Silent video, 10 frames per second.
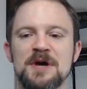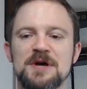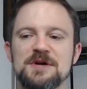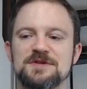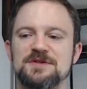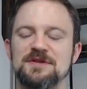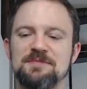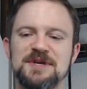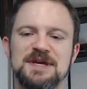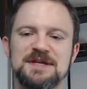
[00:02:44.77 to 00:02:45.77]
So let me
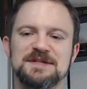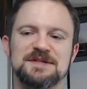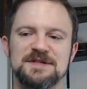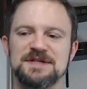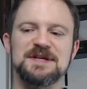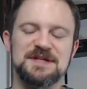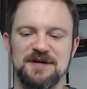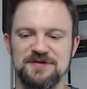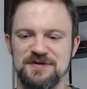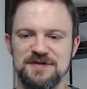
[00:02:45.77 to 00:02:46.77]
get into the
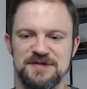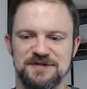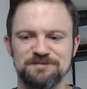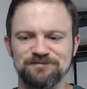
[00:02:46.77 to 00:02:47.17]
details of this.